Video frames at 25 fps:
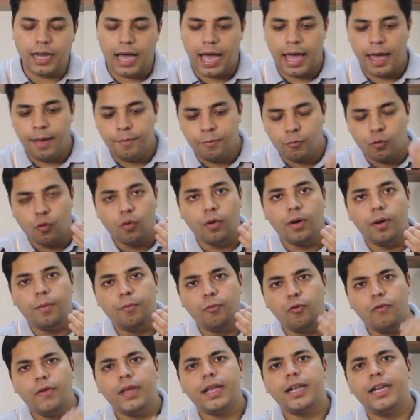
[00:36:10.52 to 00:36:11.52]
I am
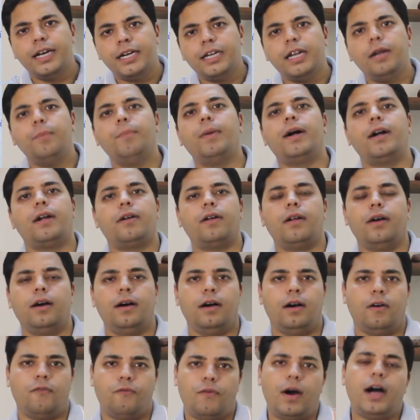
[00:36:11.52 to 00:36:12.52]
moving little but
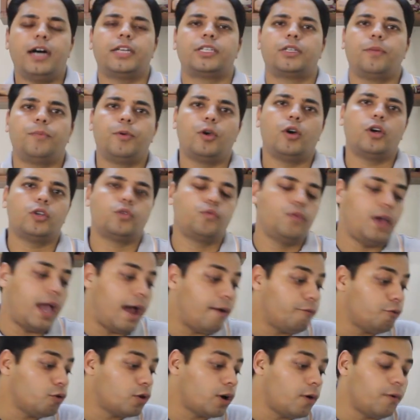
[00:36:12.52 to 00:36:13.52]
fast because we
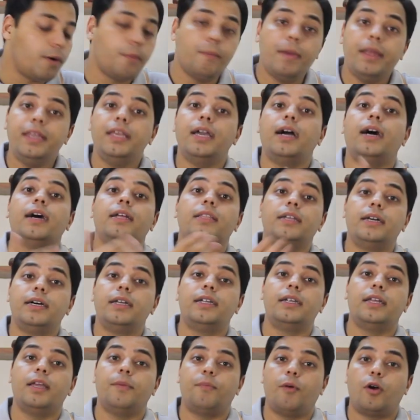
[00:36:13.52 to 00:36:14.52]
have to cover many
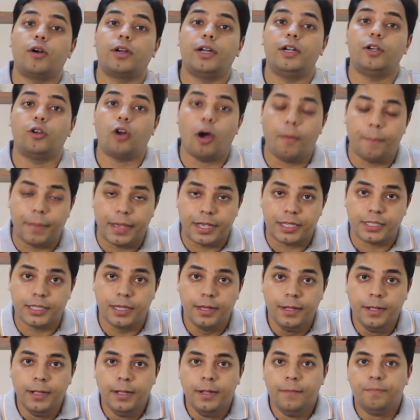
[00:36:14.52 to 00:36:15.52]
other important
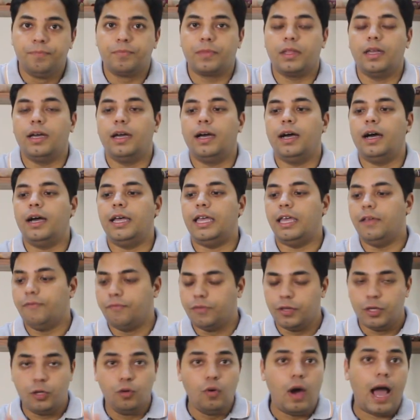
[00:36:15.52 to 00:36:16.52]
topics.
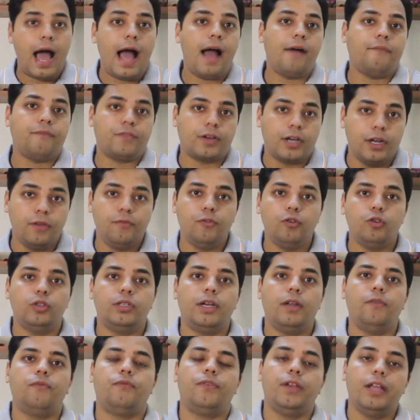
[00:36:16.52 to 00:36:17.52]
If you have
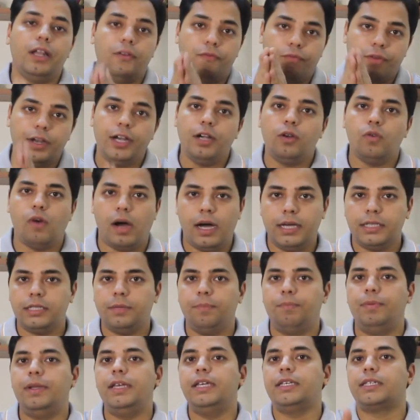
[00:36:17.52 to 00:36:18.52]
confusion, feel free to
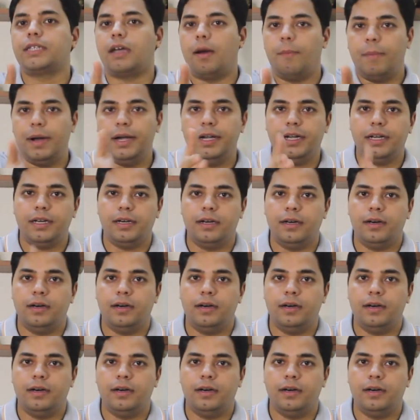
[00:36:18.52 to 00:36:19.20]
ask, please comment